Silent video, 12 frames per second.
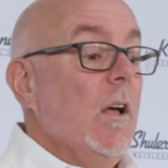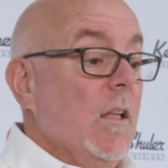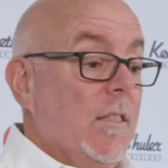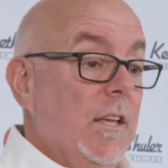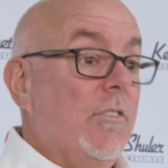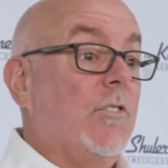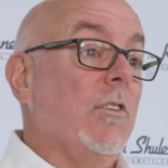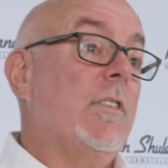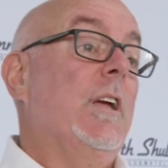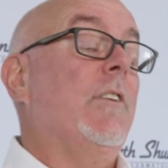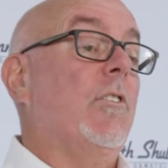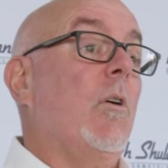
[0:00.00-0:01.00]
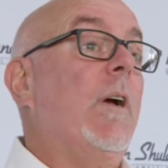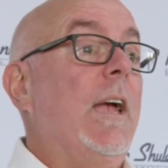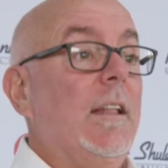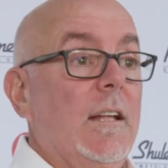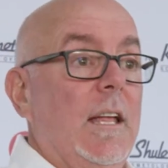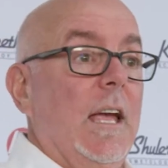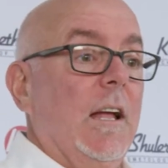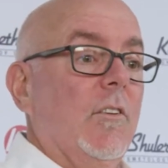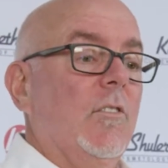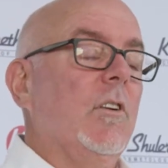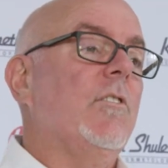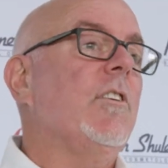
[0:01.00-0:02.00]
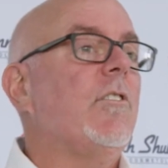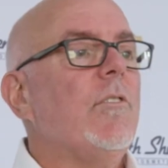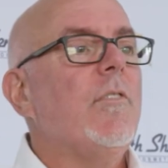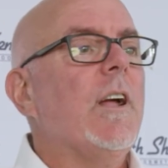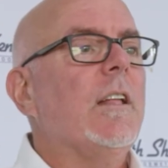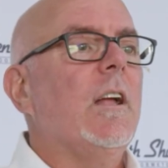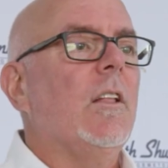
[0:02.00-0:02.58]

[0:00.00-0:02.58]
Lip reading: These two things go hand in hand. So it's disinfecting